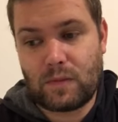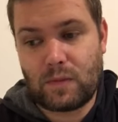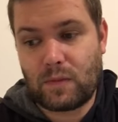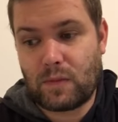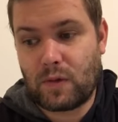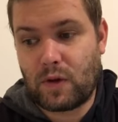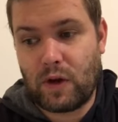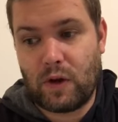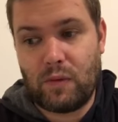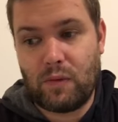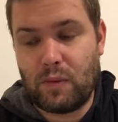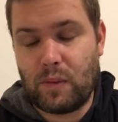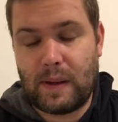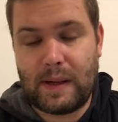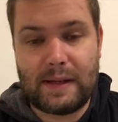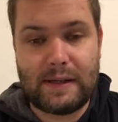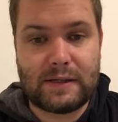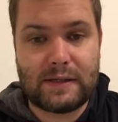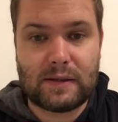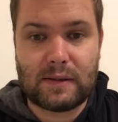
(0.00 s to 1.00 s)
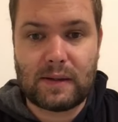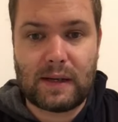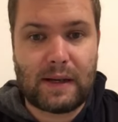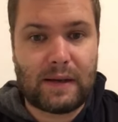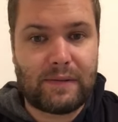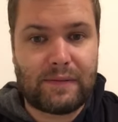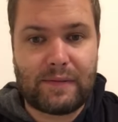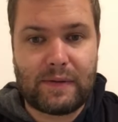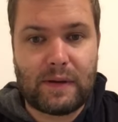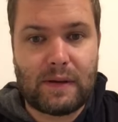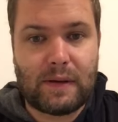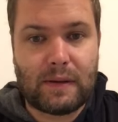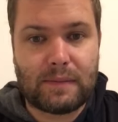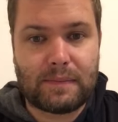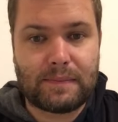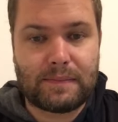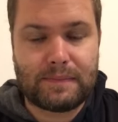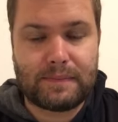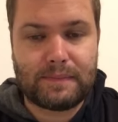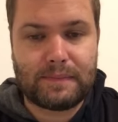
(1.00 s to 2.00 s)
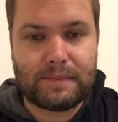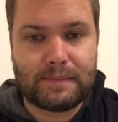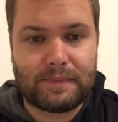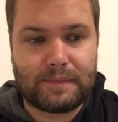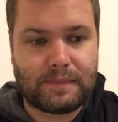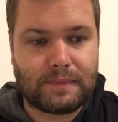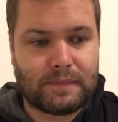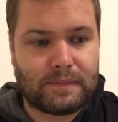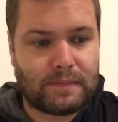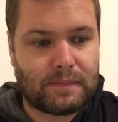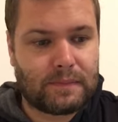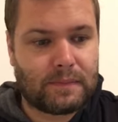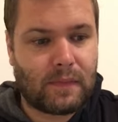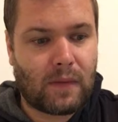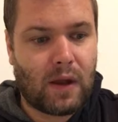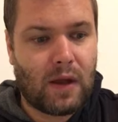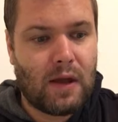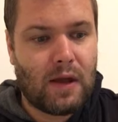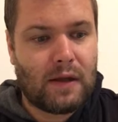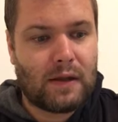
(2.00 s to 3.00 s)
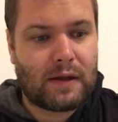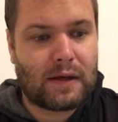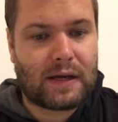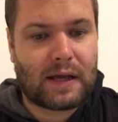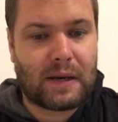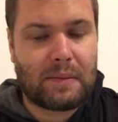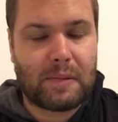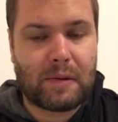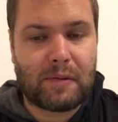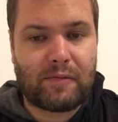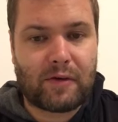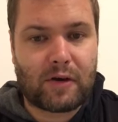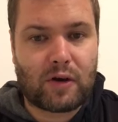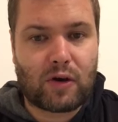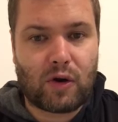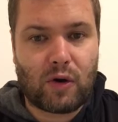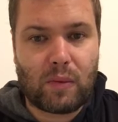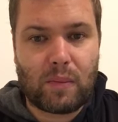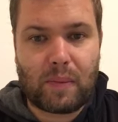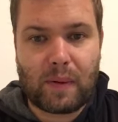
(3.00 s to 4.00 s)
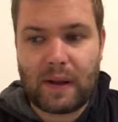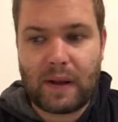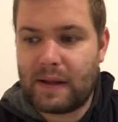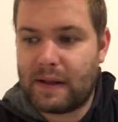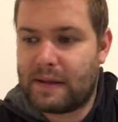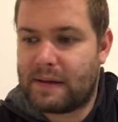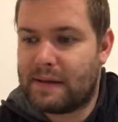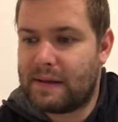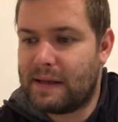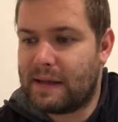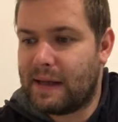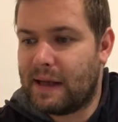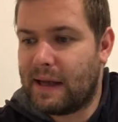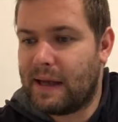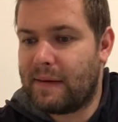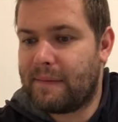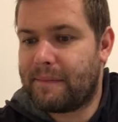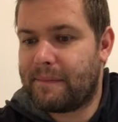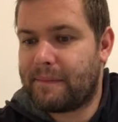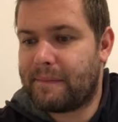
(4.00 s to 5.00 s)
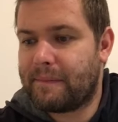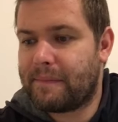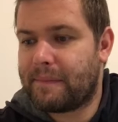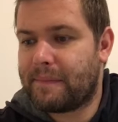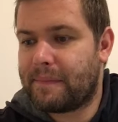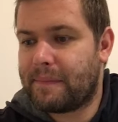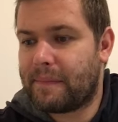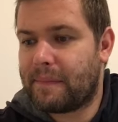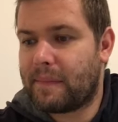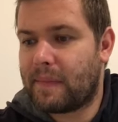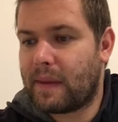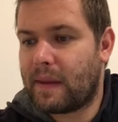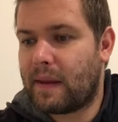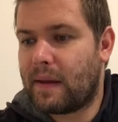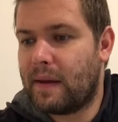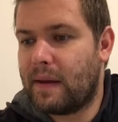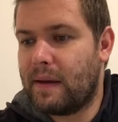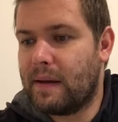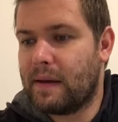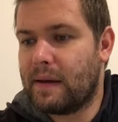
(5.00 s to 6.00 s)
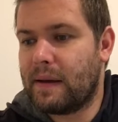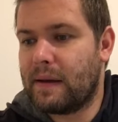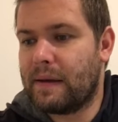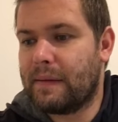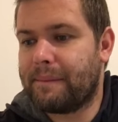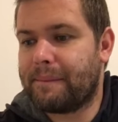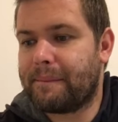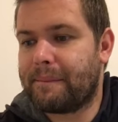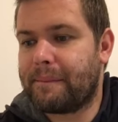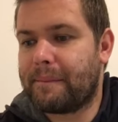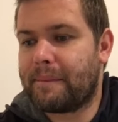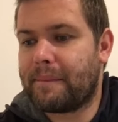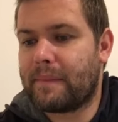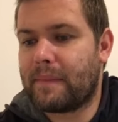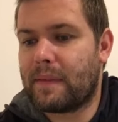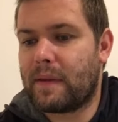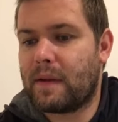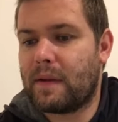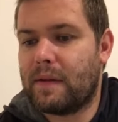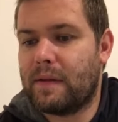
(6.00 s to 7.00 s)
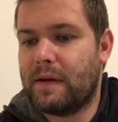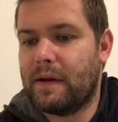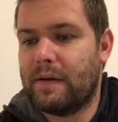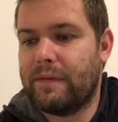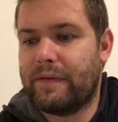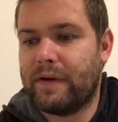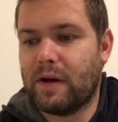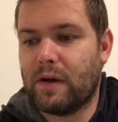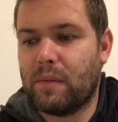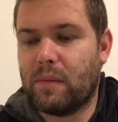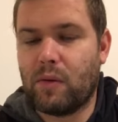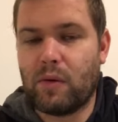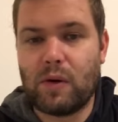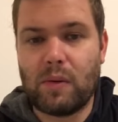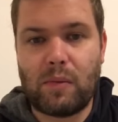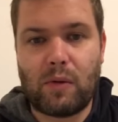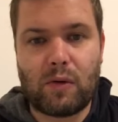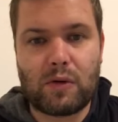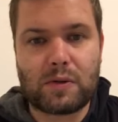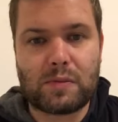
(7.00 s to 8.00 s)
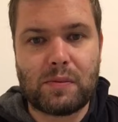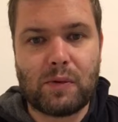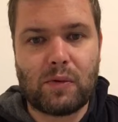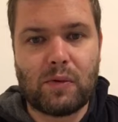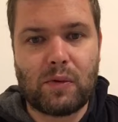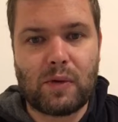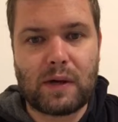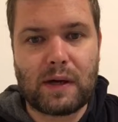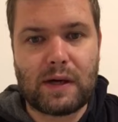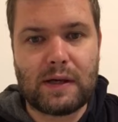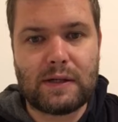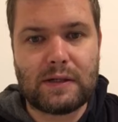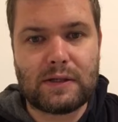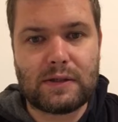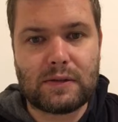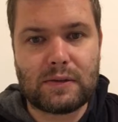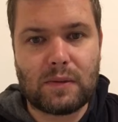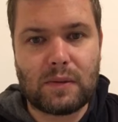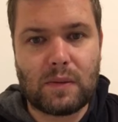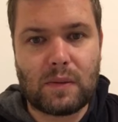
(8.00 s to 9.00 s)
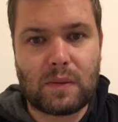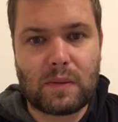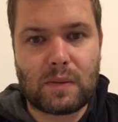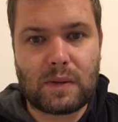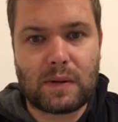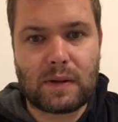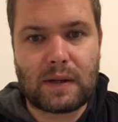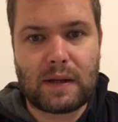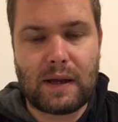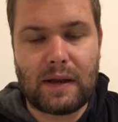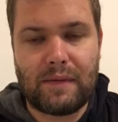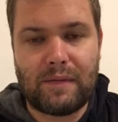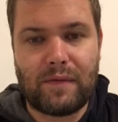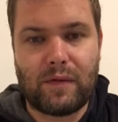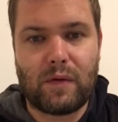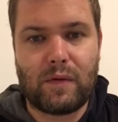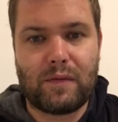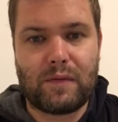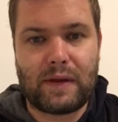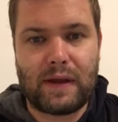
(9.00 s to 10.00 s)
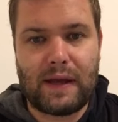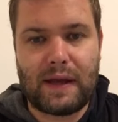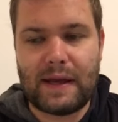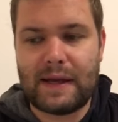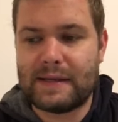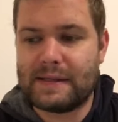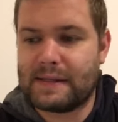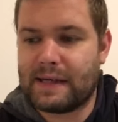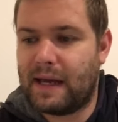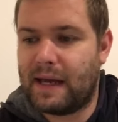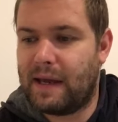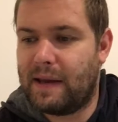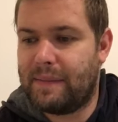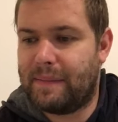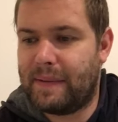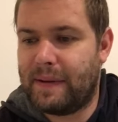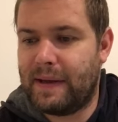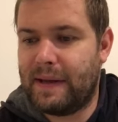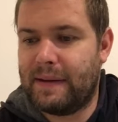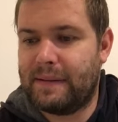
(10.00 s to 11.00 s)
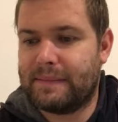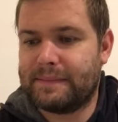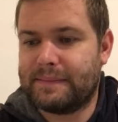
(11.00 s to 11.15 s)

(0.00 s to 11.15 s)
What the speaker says: ground wise or anything. They're the cream of the crop today. They're available in the box below, guys. So get involved ASAP.